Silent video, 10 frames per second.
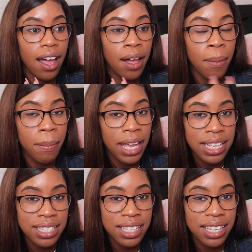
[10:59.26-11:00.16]

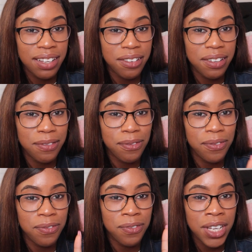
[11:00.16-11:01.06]
amazing
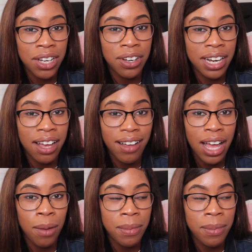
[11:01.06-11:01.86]
figuring out how